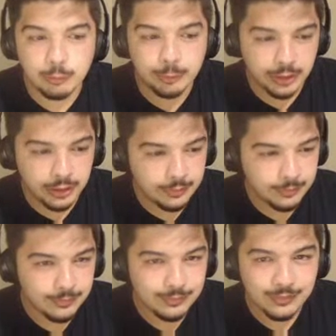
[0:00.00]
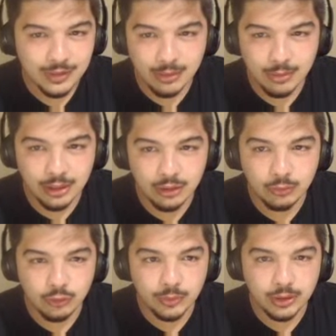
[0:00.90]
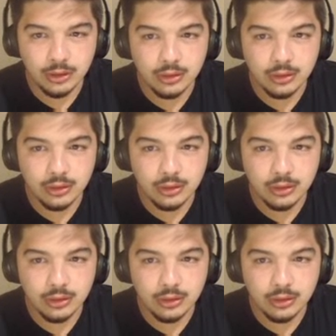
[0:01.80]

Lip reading: pick, in my humble opinion.